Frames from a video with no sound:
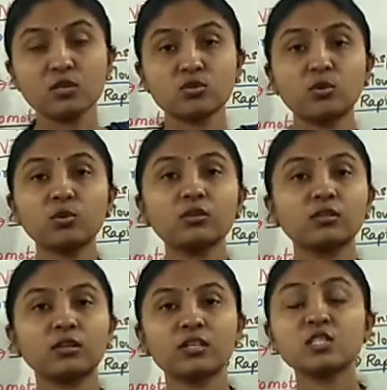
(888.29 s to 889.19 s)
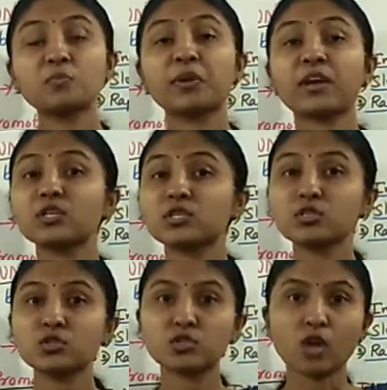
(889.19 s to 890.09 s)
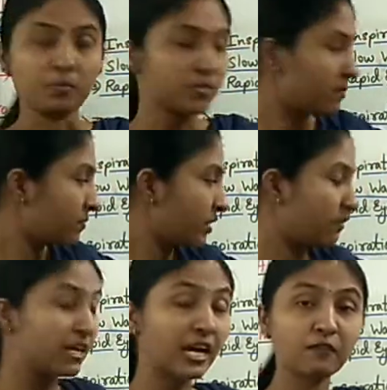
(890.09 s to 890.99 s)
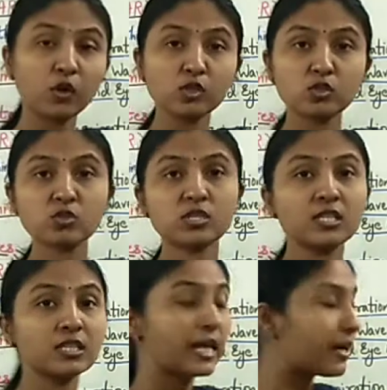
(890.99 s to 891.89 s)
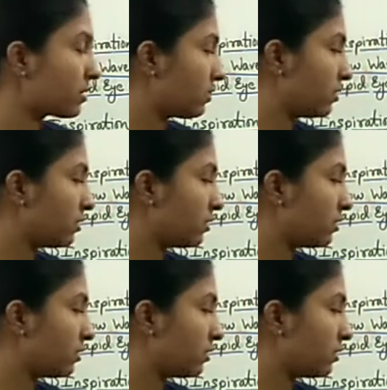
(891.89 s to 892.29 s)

so the inspiration stops. We have also seen that